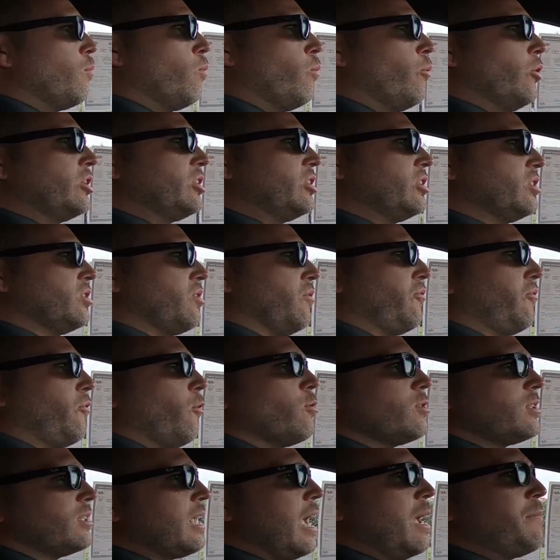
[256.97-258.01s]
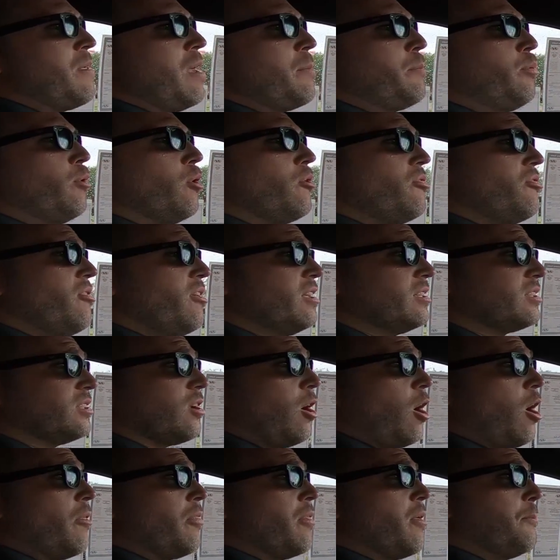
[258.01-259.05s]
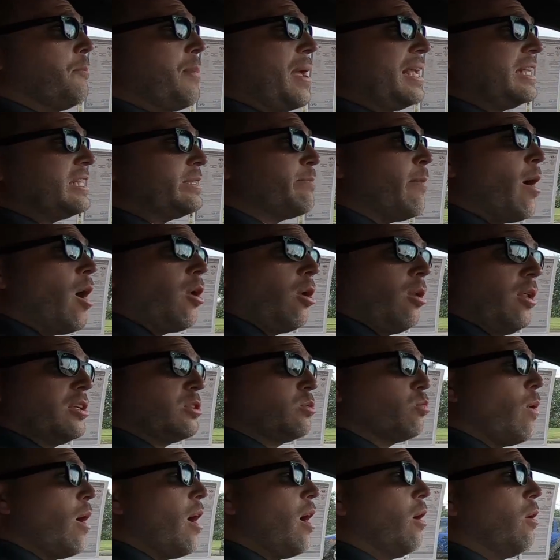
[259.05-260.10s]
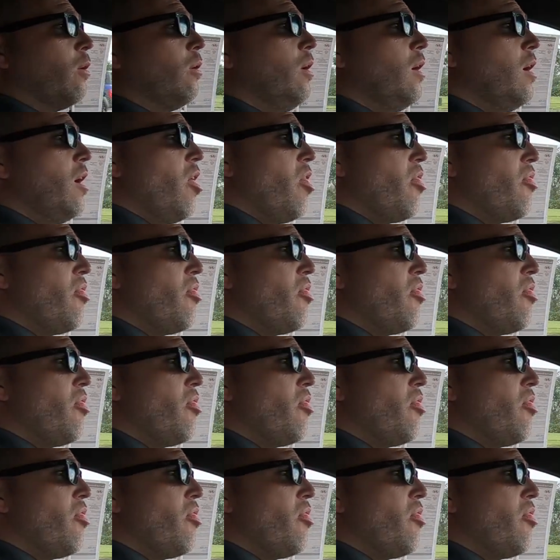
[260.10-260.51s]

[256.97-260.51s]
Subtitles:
which is the first time they put this on the base model as well.